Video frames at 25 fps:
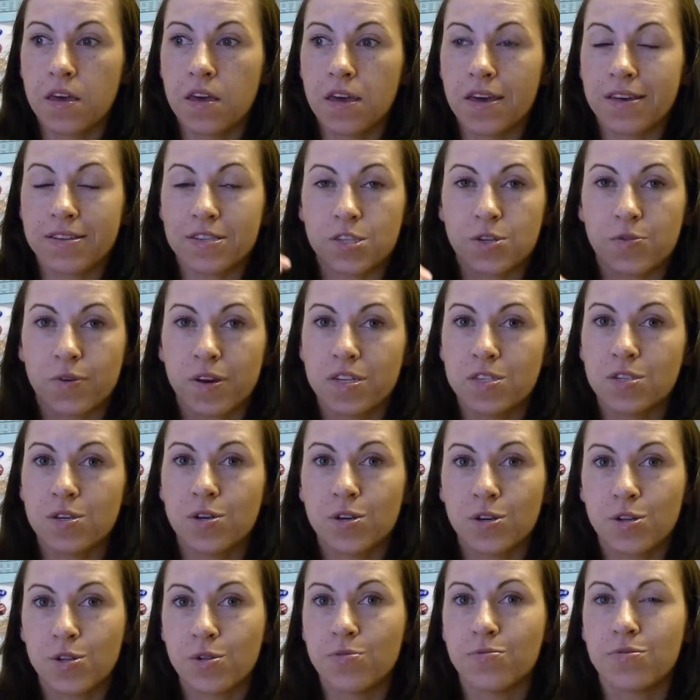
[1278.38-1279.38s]
it's great to
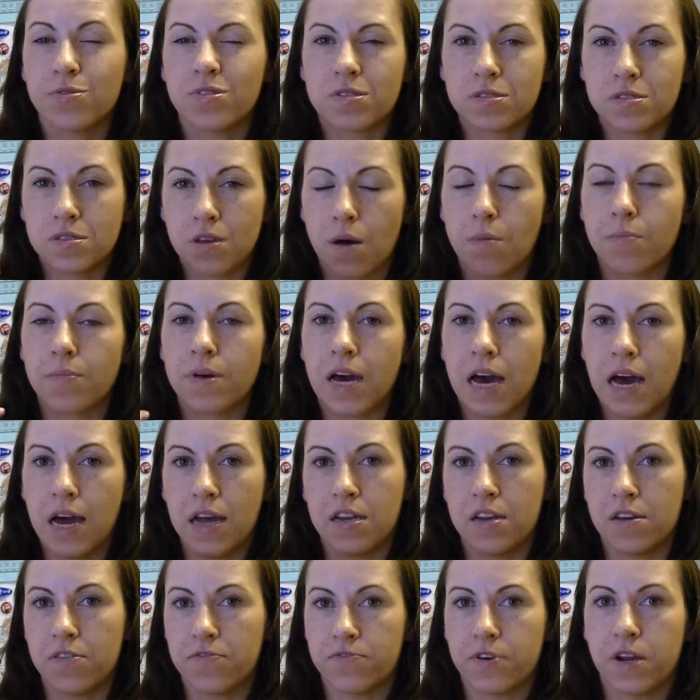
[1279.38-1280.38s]
include some
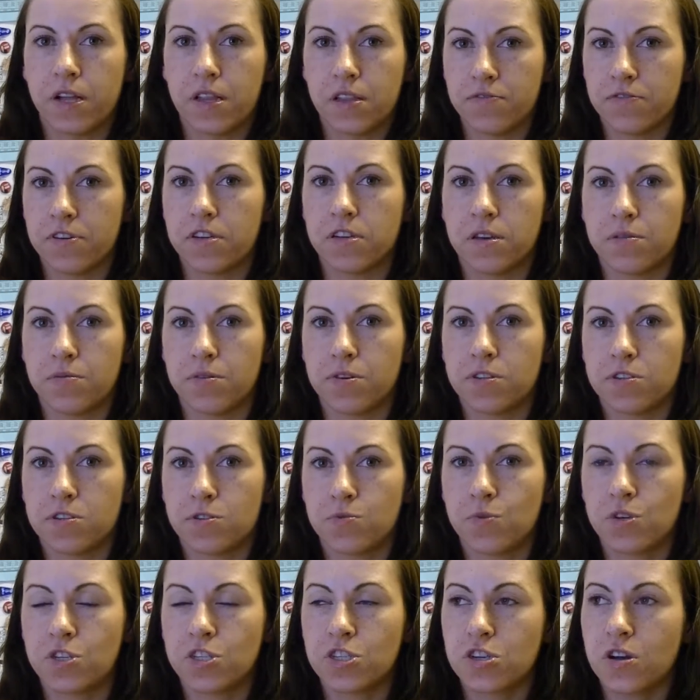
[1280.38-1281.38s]
kind of relevant image,
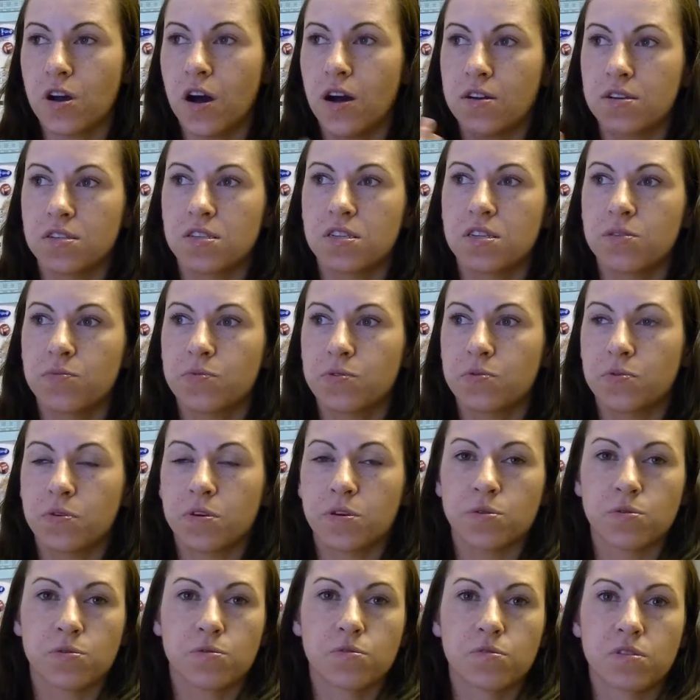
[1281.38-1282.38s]
which honestly,
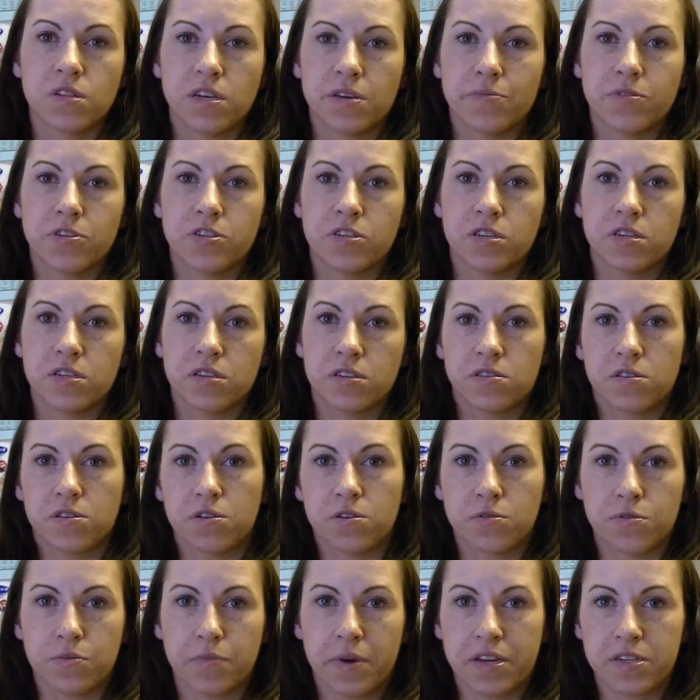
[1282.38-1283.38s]
between Google Images and your
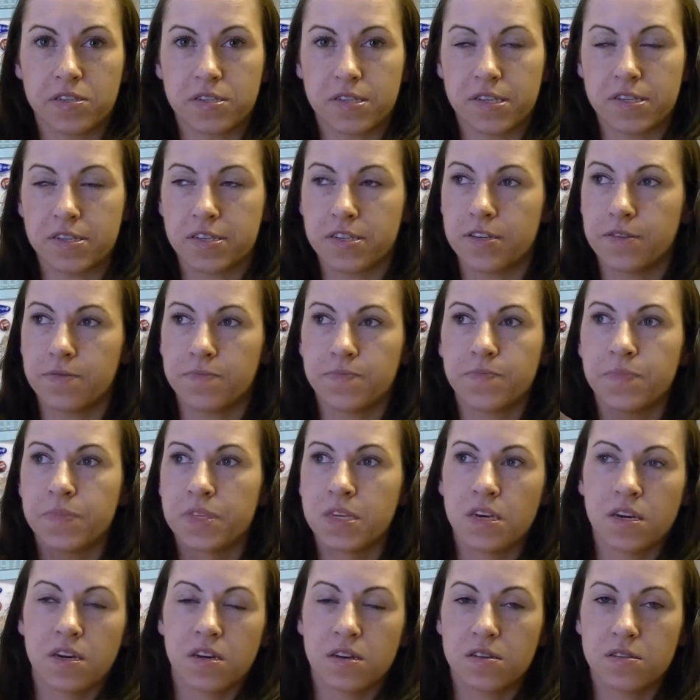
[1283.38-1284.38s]
own imagination,
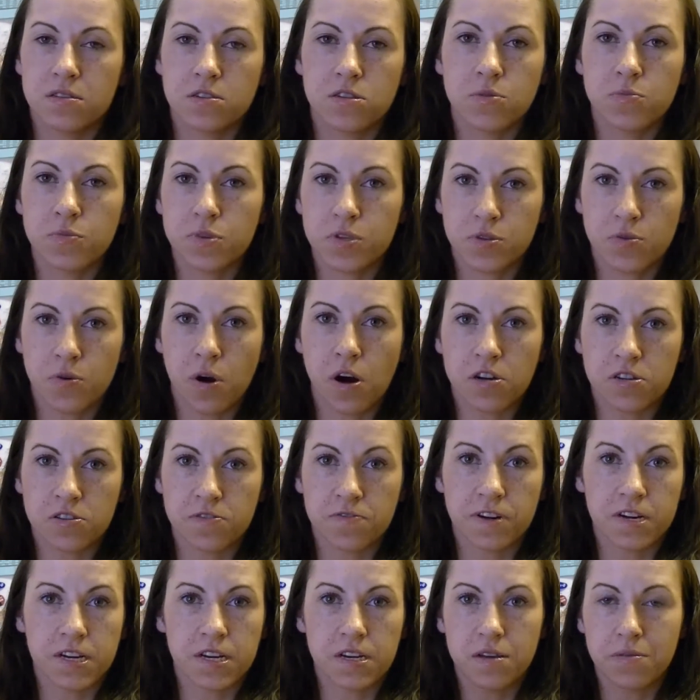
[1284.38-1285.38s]
it shouldn't be too hard to
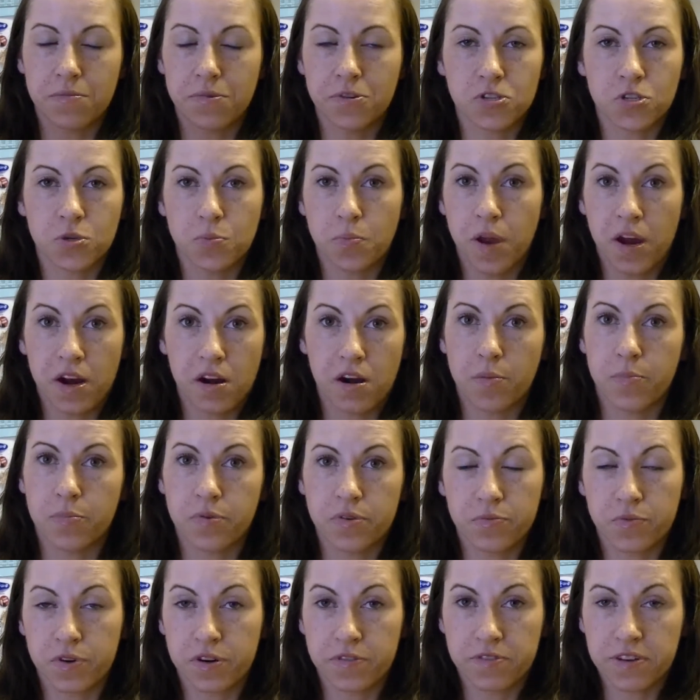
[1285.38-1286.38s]
find an image to pair up
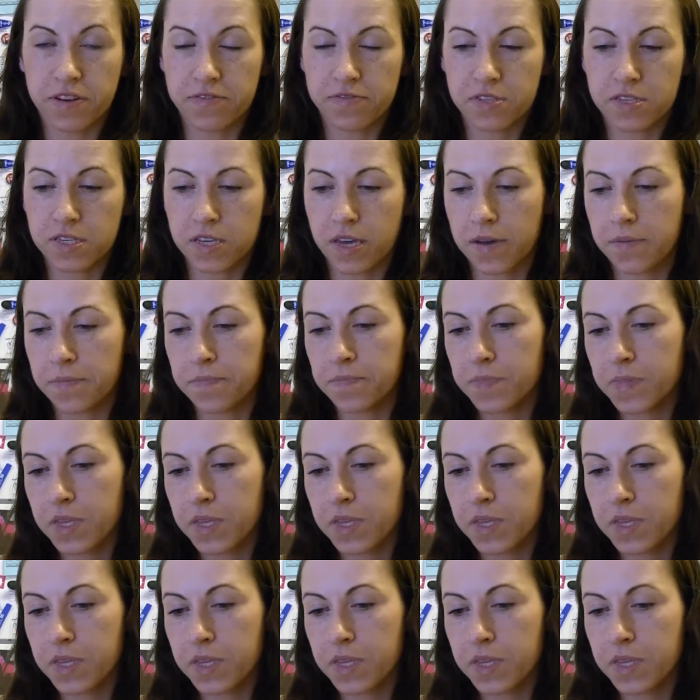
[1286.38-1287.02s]
with whatever you have to say.